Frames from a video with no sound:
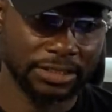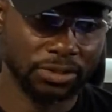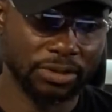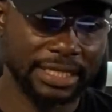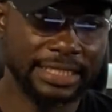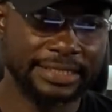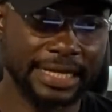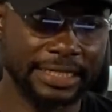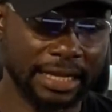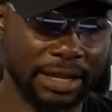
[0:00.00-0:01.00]
So
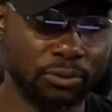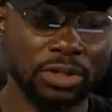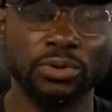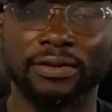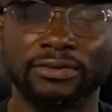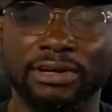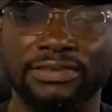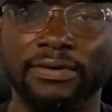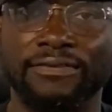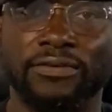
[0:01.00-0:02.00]
instead, we want to
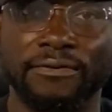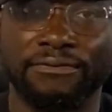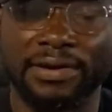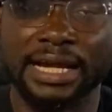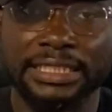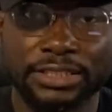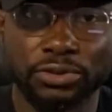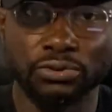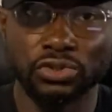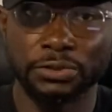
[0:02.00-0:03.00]
transfer from fiat
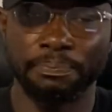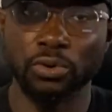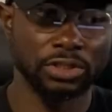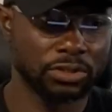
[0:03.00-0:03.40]
to sport.